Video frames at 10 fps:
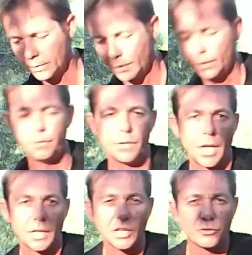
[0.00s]
If you
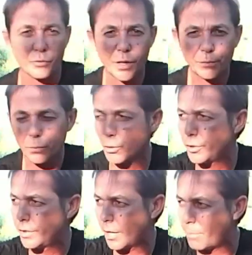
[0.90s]
get your driftwood
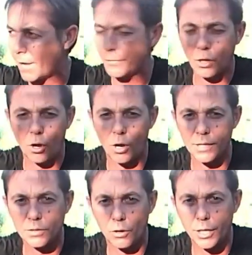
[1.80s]
above the high
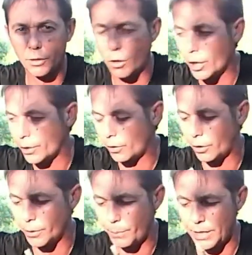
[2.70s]
tide line on
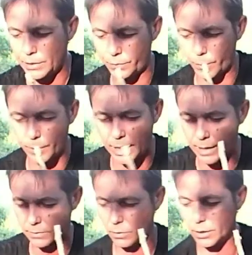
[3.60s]
the beach from the
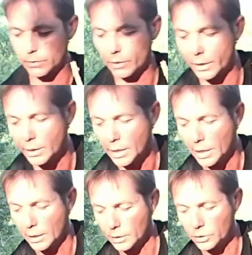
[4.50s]
last high tide,
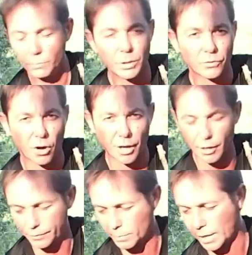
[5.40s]
it should be dry
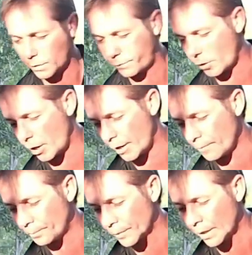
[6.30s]
enough to make a fire.
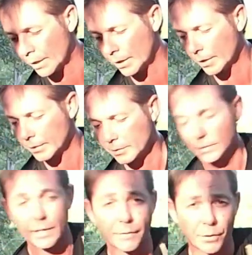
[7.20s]
It's the
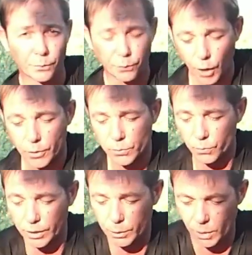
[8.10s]
stuff that floats
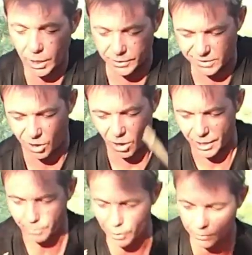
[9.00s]
really well, it's light,
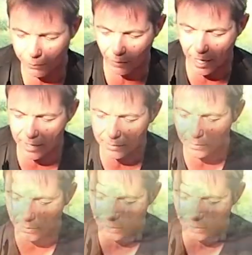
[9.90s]
it burns fast.